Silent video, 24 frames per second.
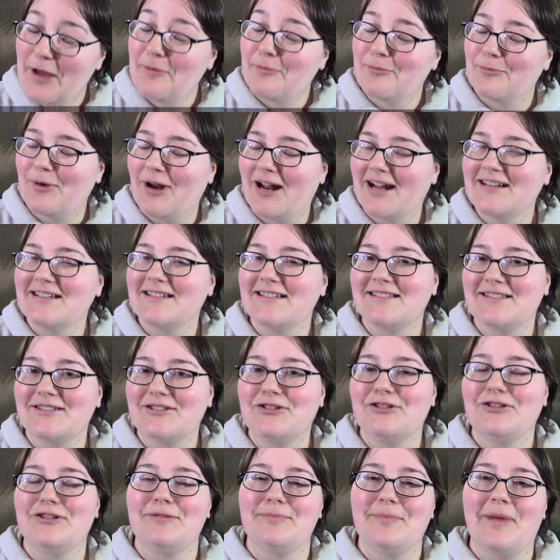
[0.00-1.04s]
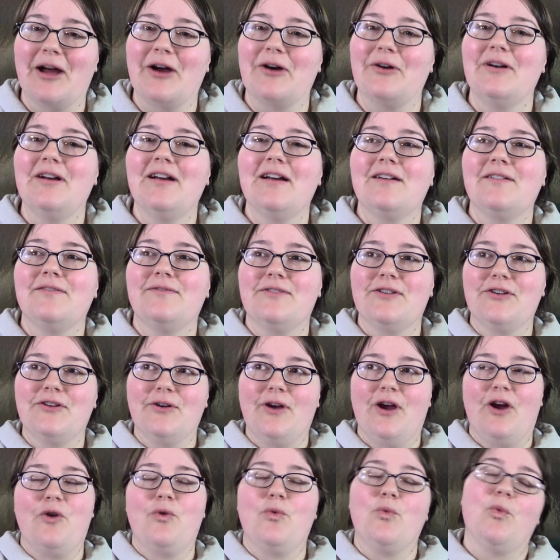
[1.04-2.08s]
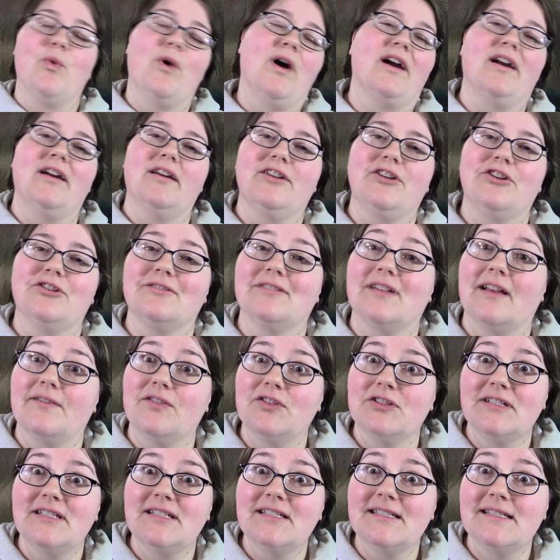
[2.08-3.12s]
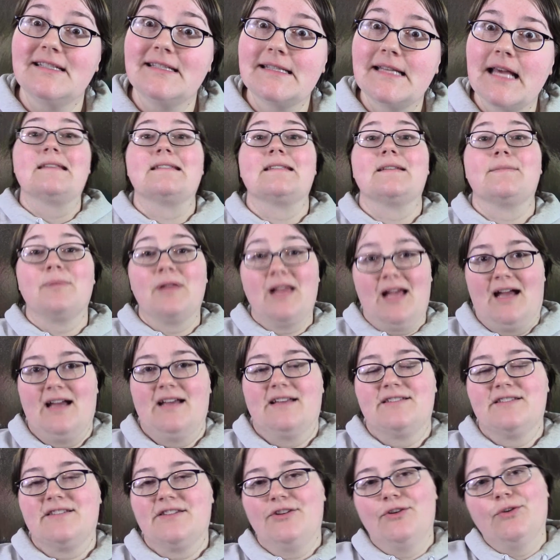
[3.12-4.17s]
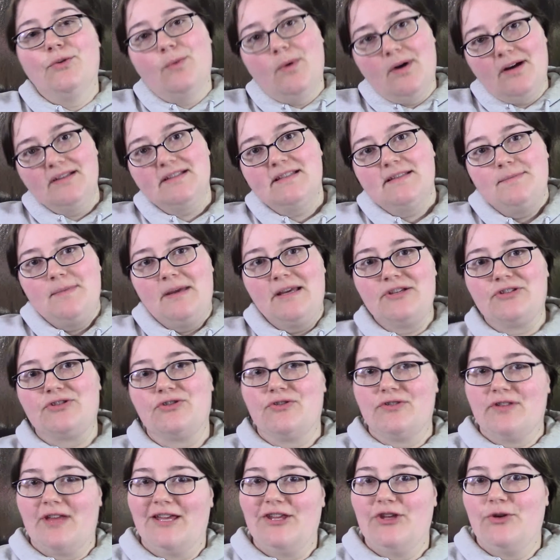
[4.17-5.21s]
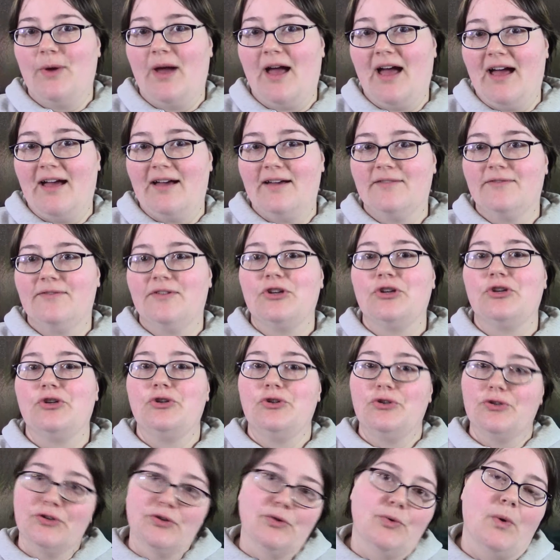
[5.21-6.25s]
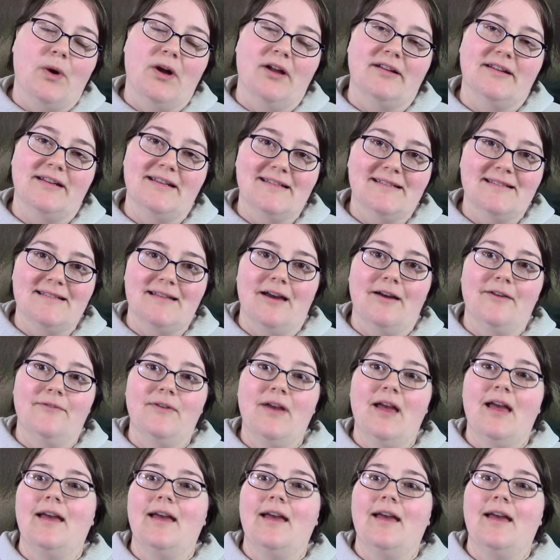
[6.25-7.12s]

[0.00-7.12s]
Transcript: Practice a good amount. Figure out what your level is. Supplies. You'll want to make sure that you have good quality stuff.